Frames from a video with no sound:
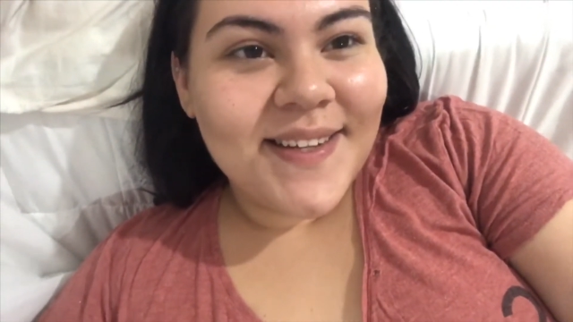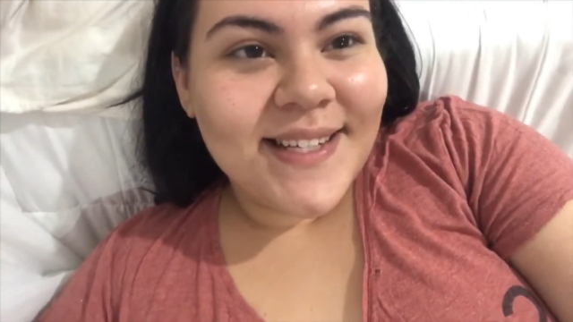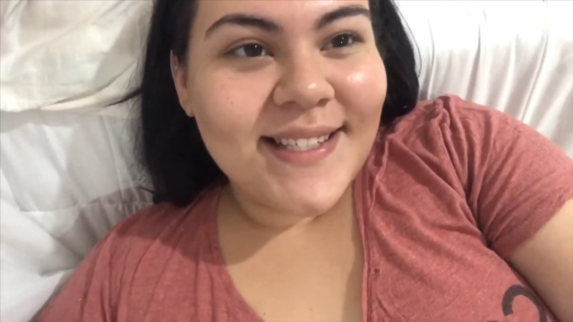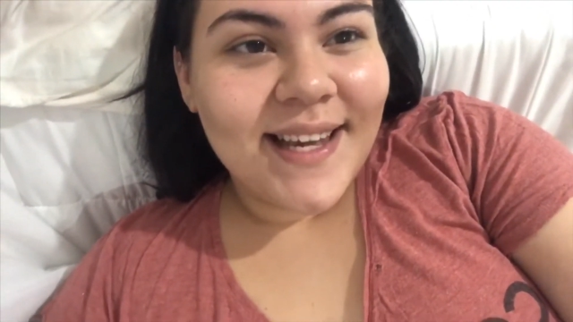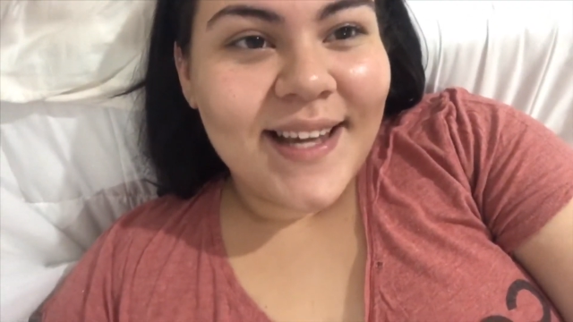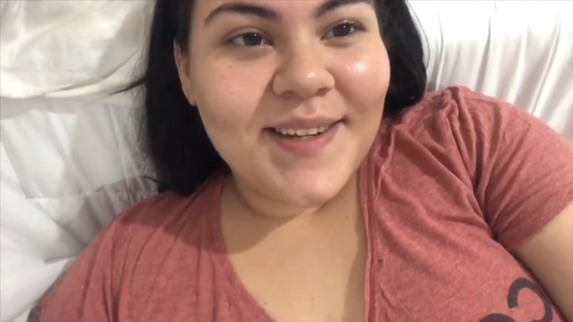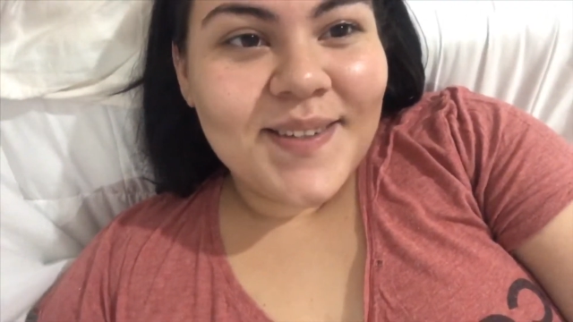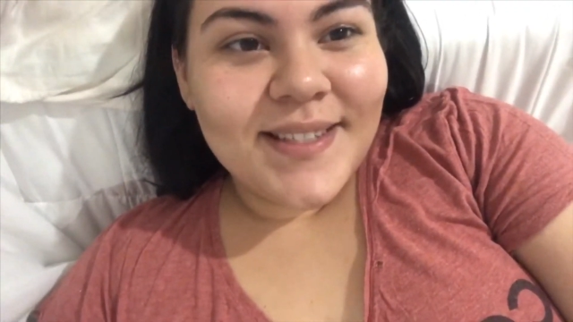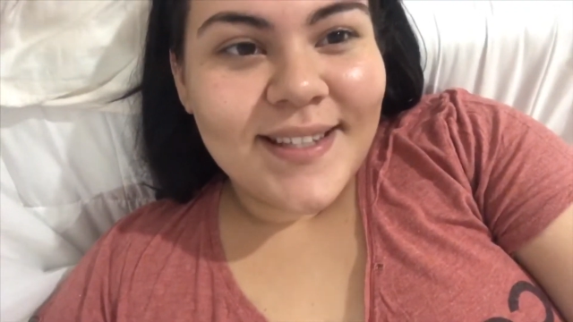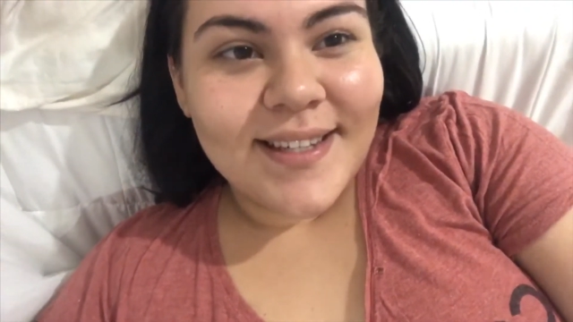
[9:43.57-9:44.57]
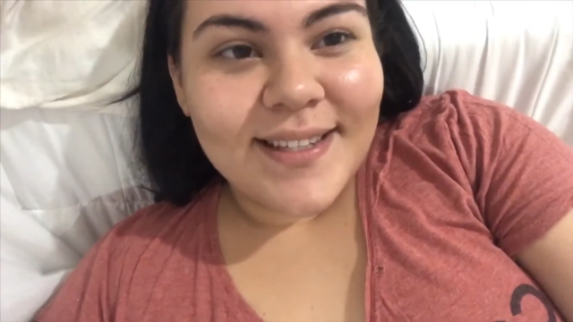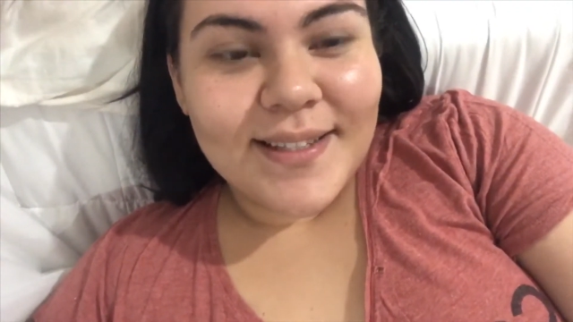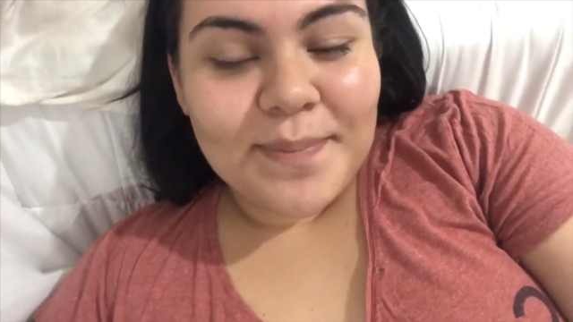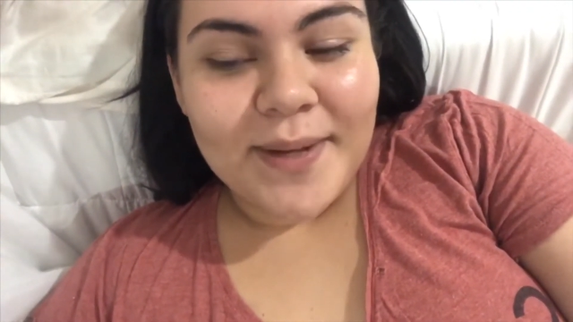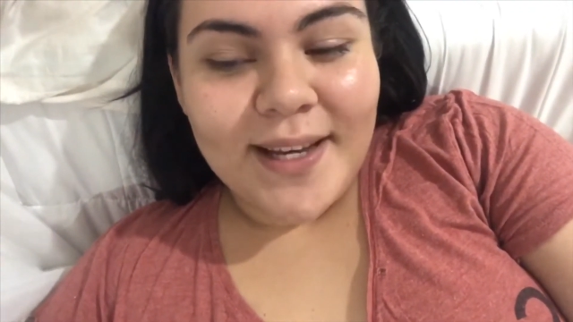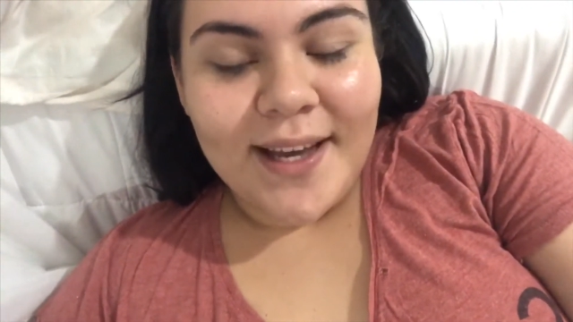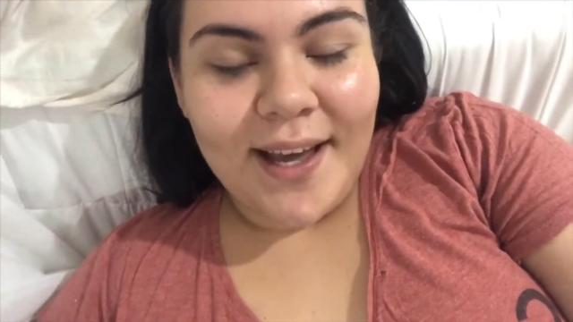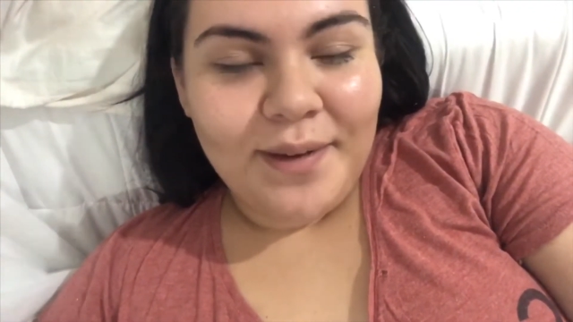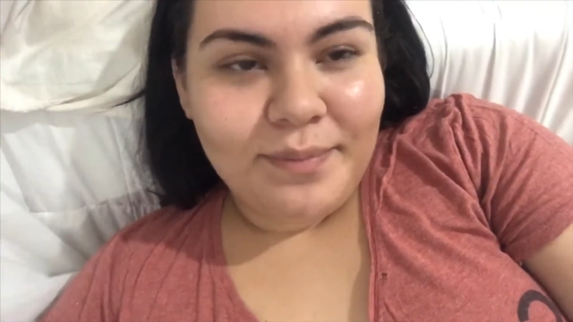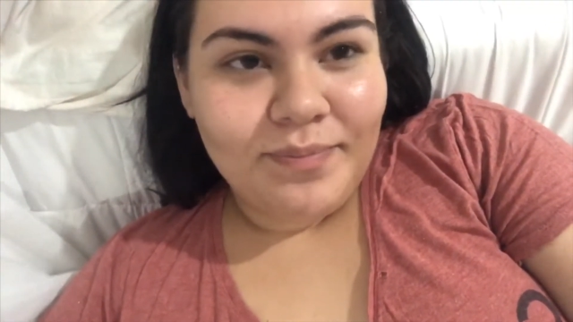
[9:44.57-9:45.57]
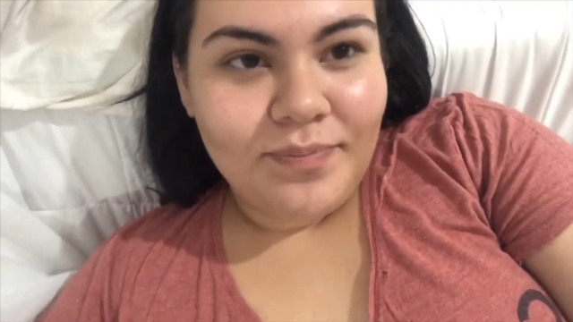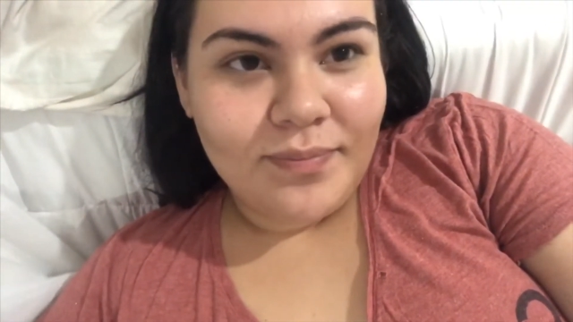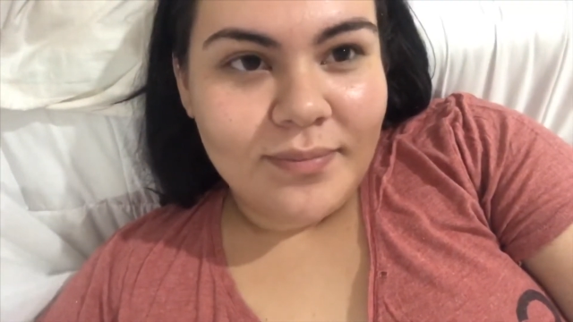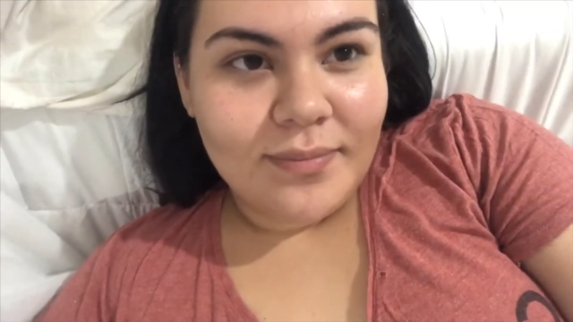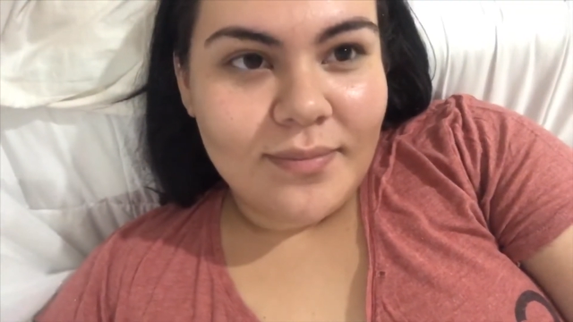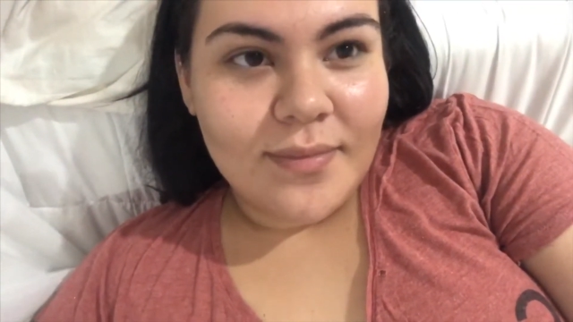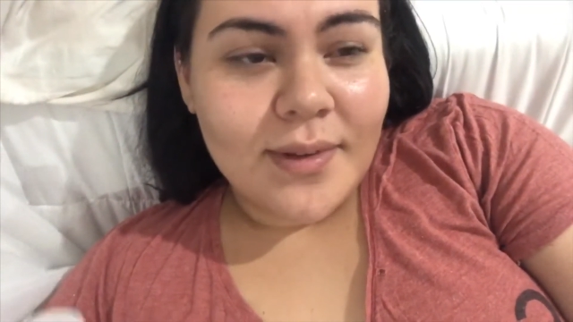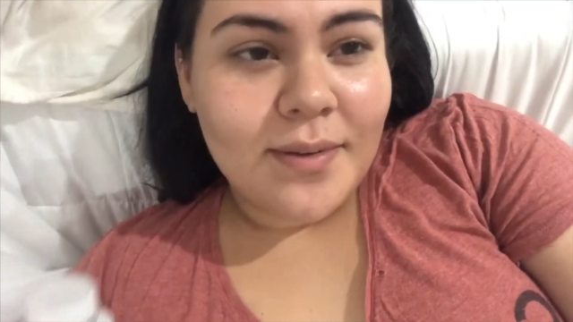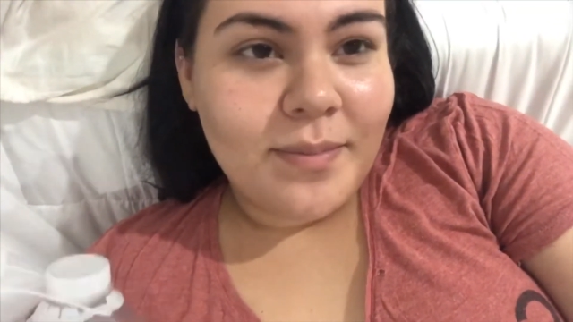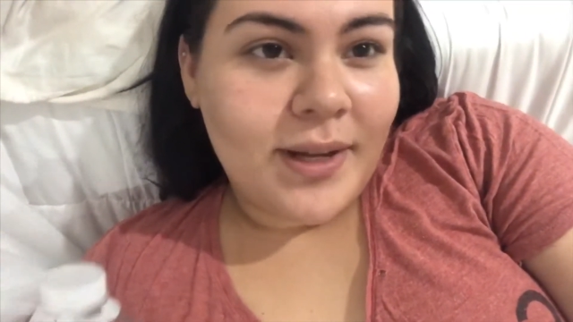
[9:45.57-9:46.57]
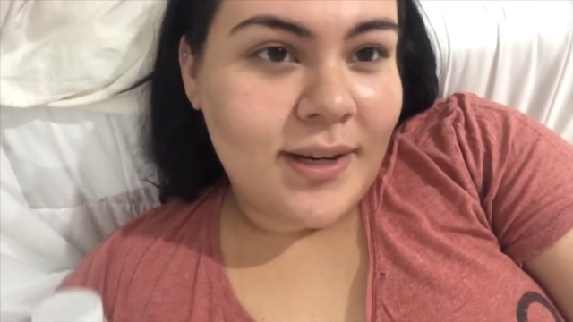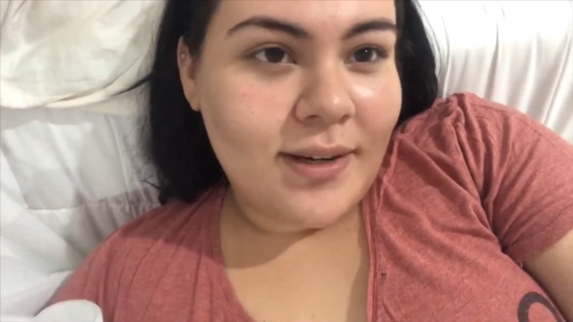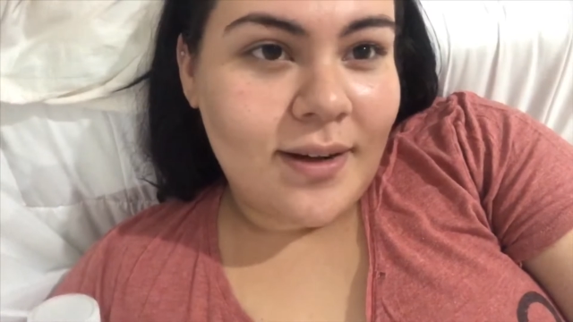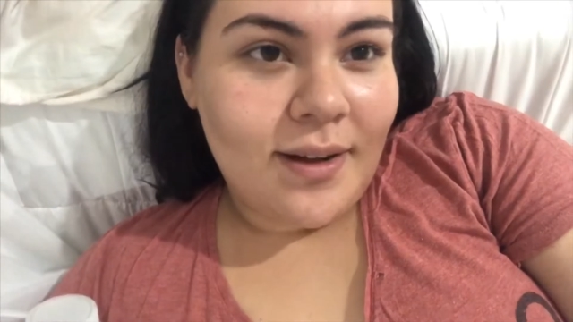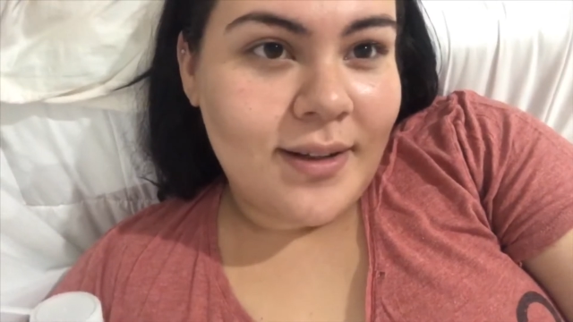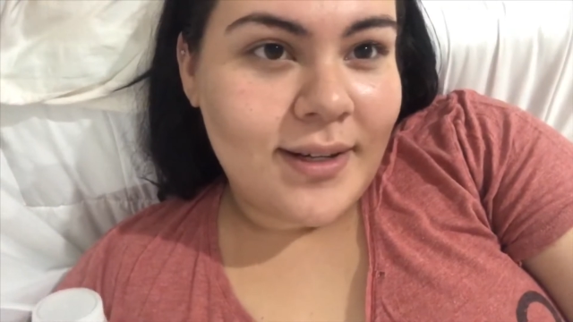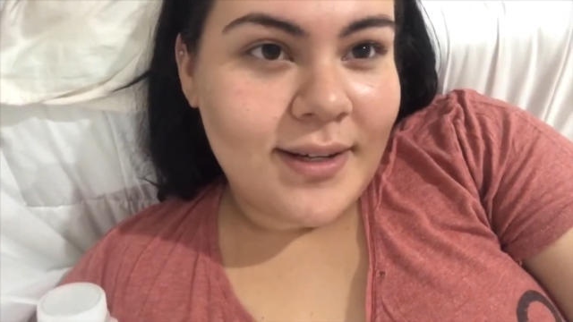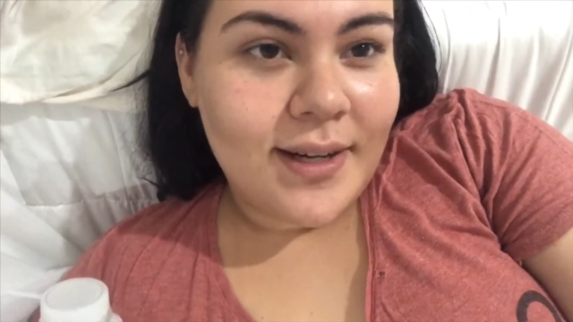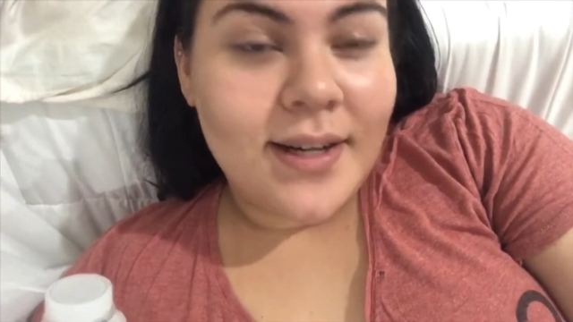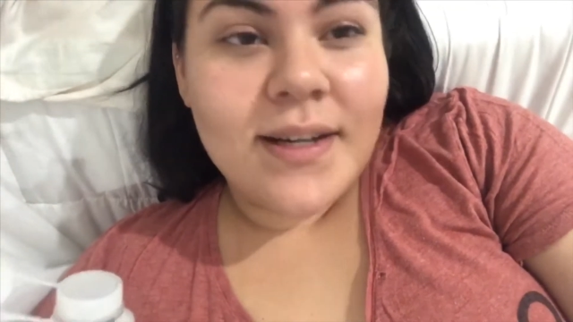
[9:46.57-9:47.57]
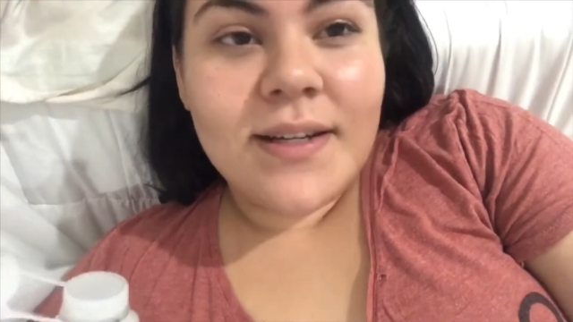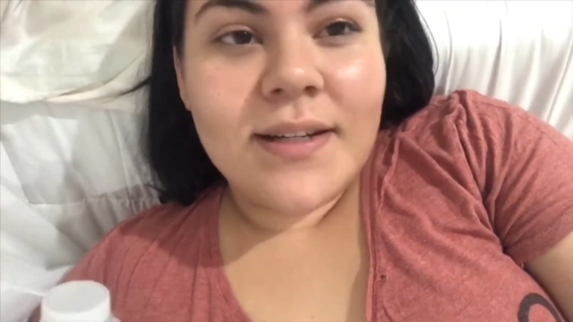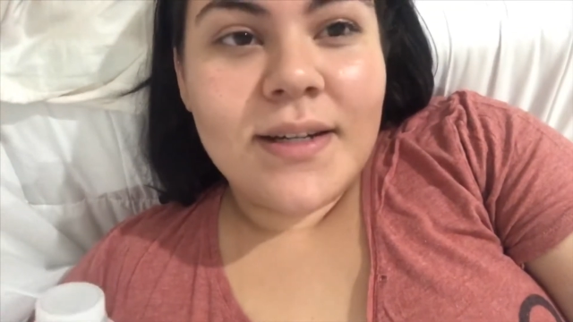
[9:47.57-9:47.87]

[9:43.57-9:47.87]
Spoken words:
it is 8:06 p.m. I'm ready to call it a night.